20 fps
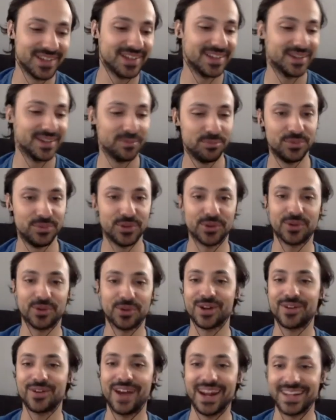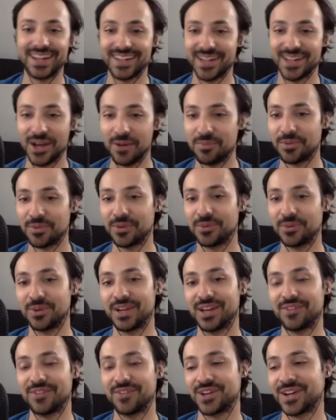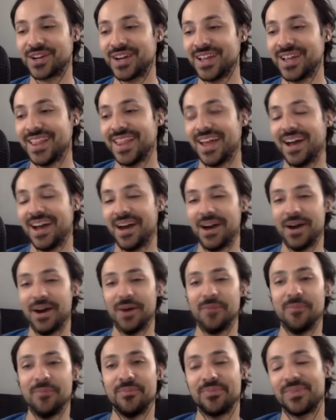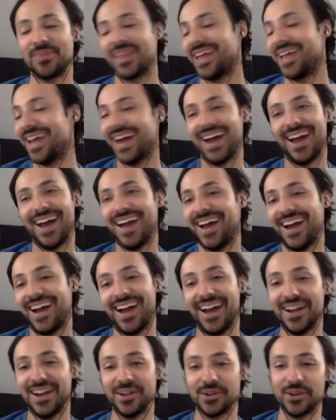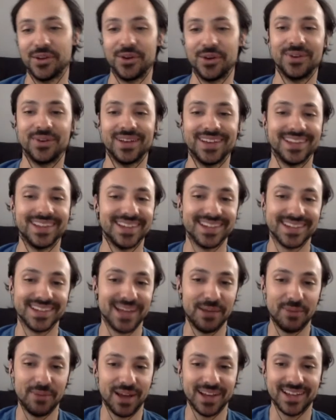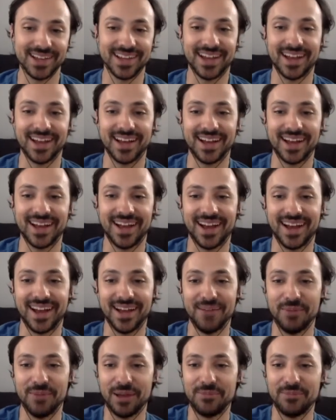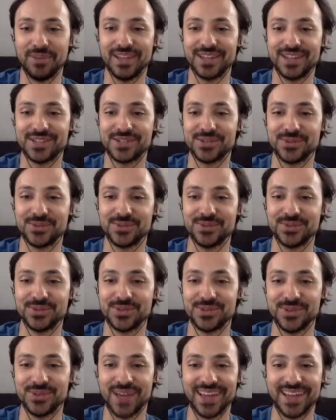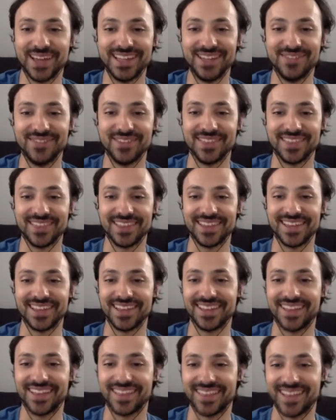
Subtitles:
bureaucrated up or whatever. I don't know. Am I being too naive and thinking that